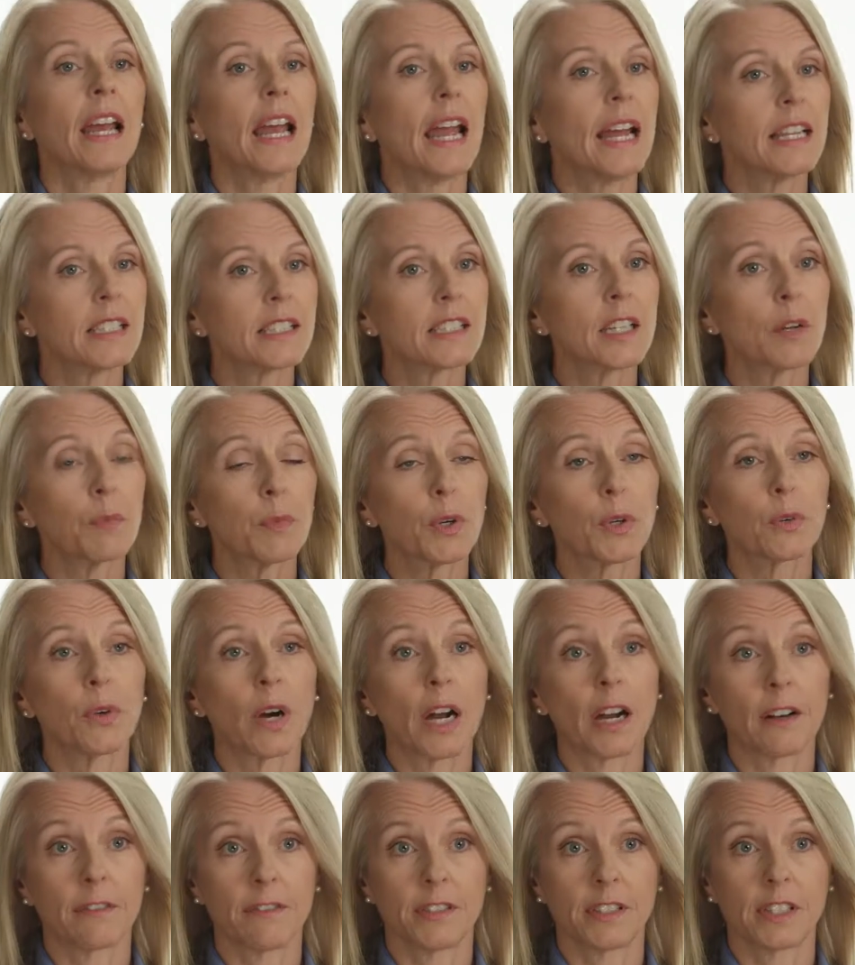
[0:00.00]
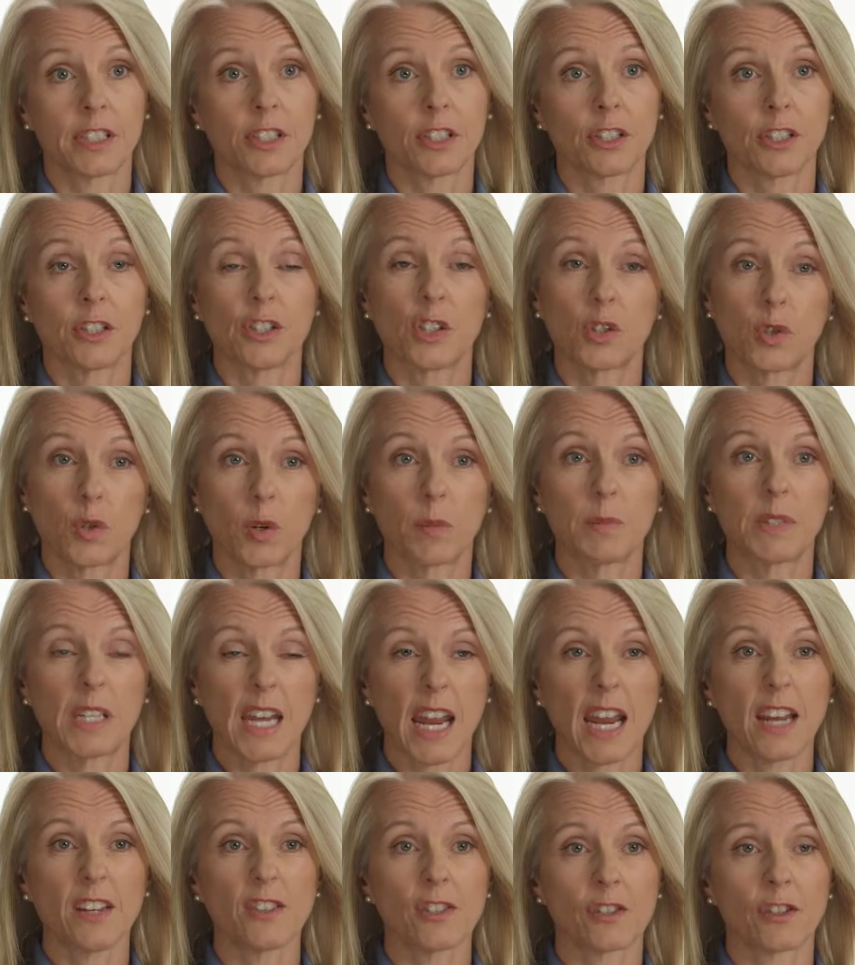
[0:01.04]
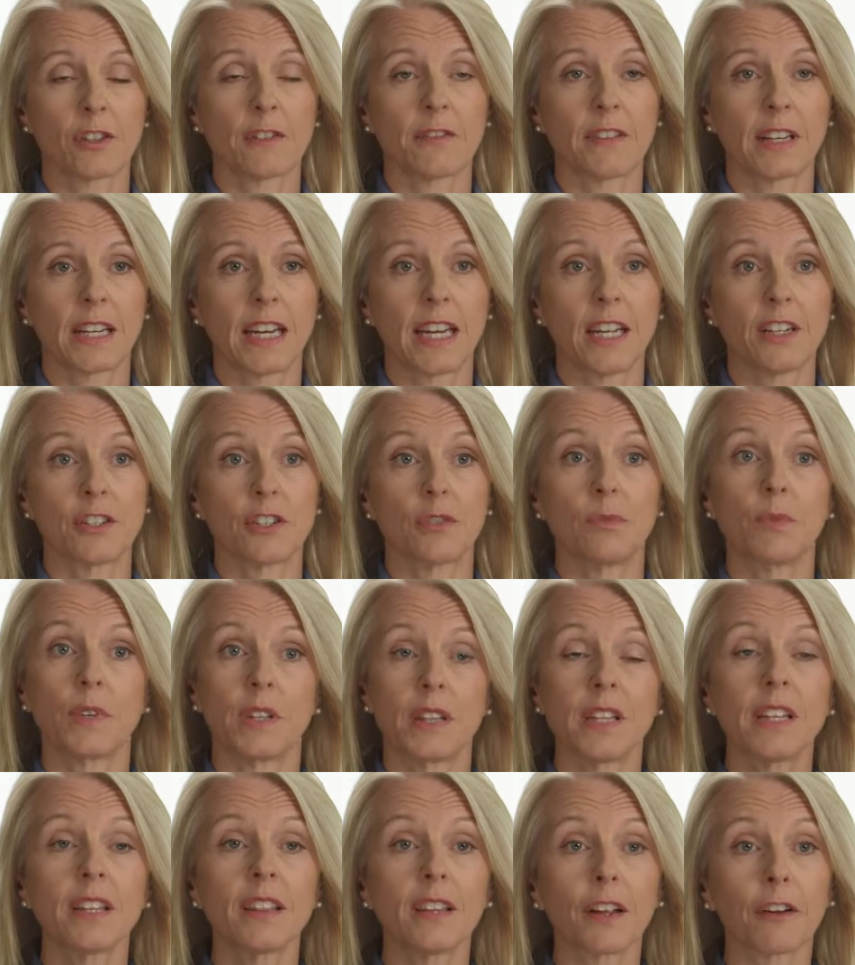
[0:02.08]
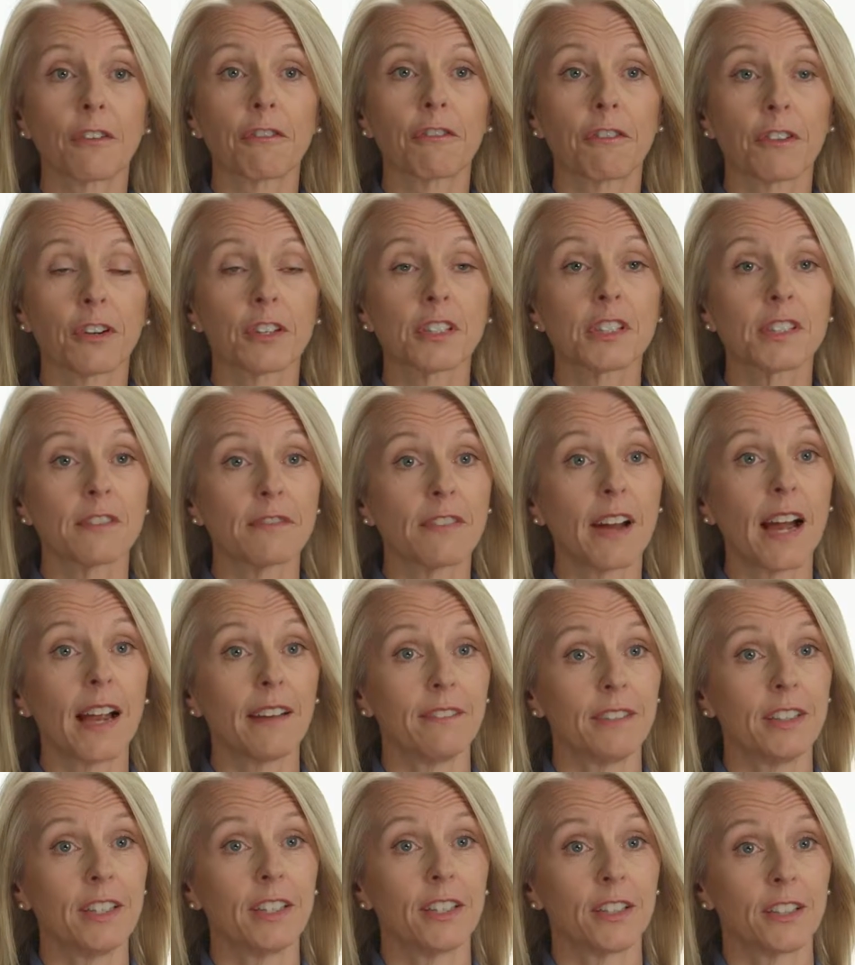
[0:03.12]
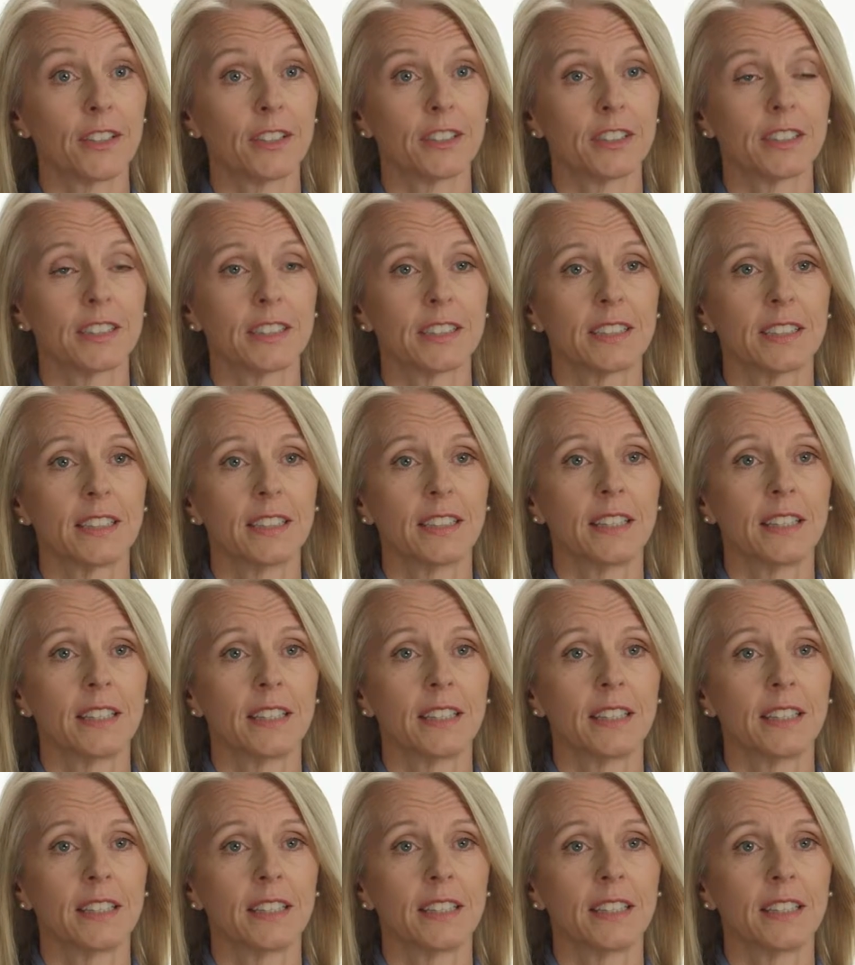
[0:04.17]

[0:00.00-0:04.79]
and some require physicians to obtain certification within their first 5 years.